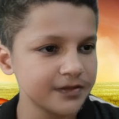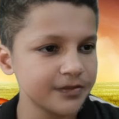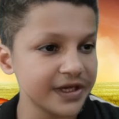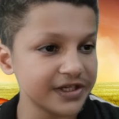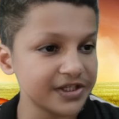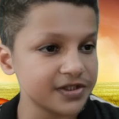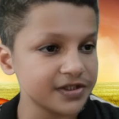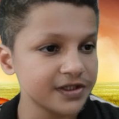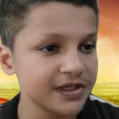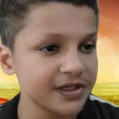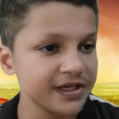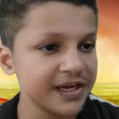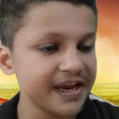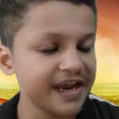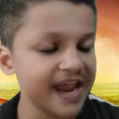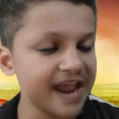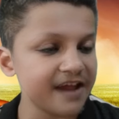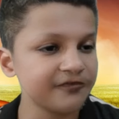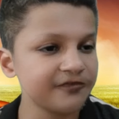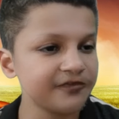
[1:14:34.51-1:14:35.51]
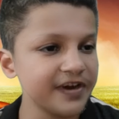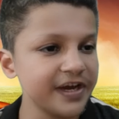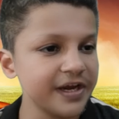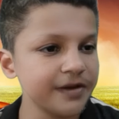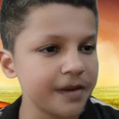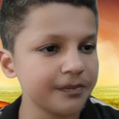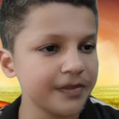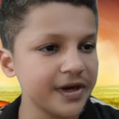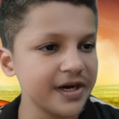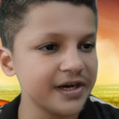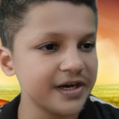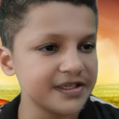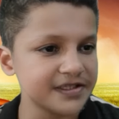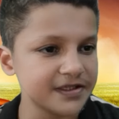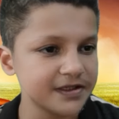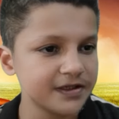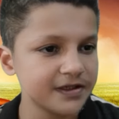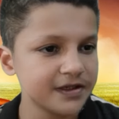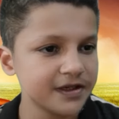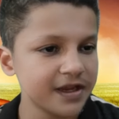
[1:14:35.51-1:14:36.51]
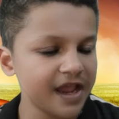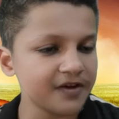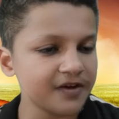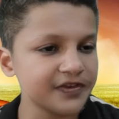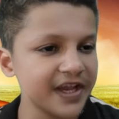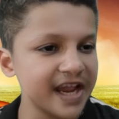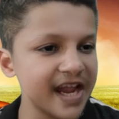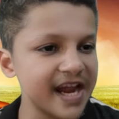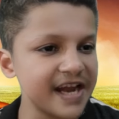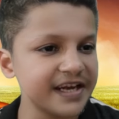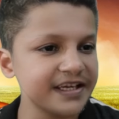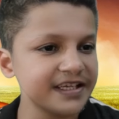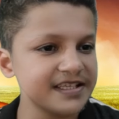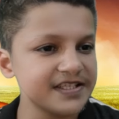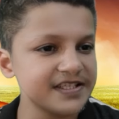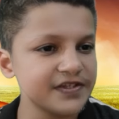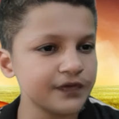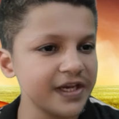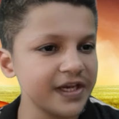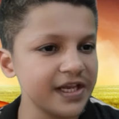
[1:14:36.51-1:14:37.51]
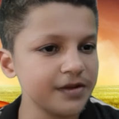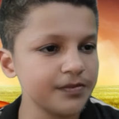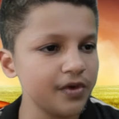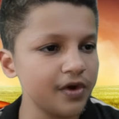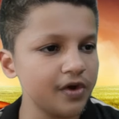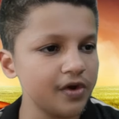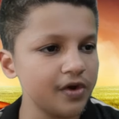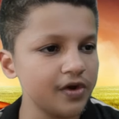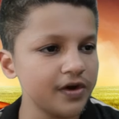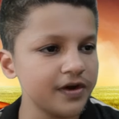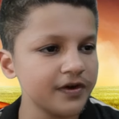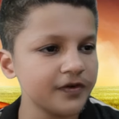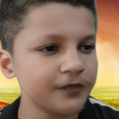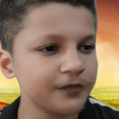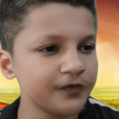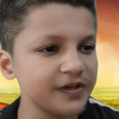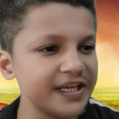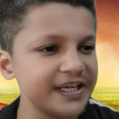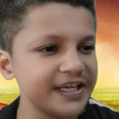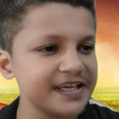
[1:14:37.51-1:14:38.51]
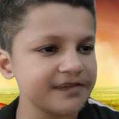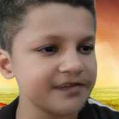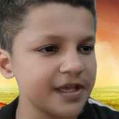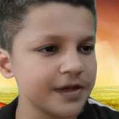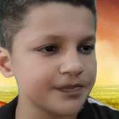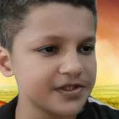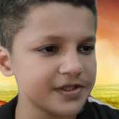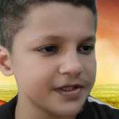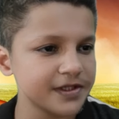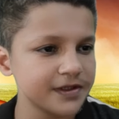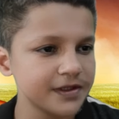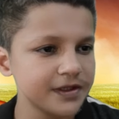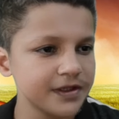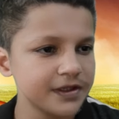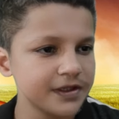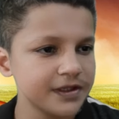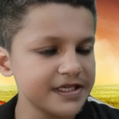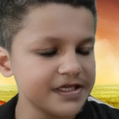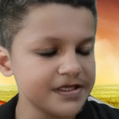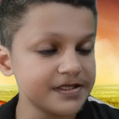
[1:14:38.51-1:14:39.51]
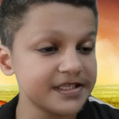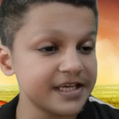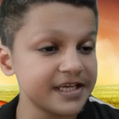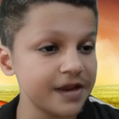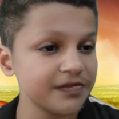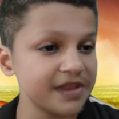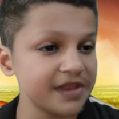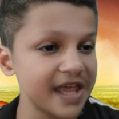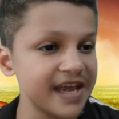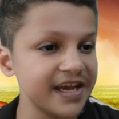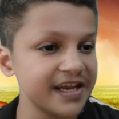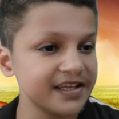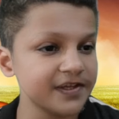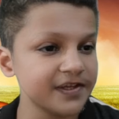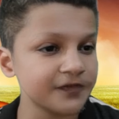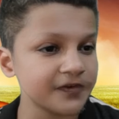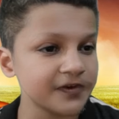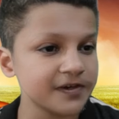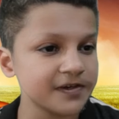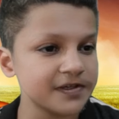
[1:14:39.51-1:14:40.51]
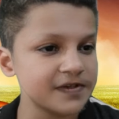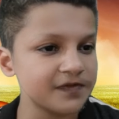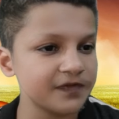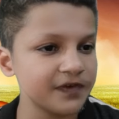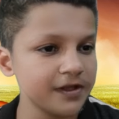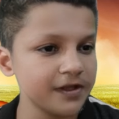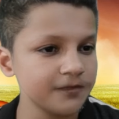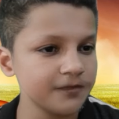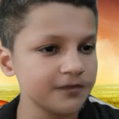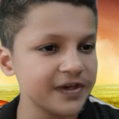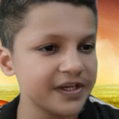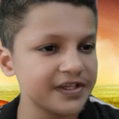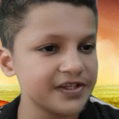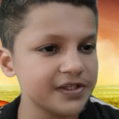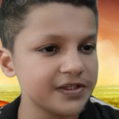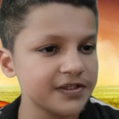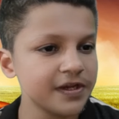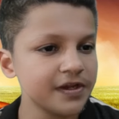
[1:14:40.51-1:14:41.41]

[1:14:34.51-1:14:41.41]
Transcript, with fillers: but every member of the Guardians feel more fully developed this time than in the first film, which,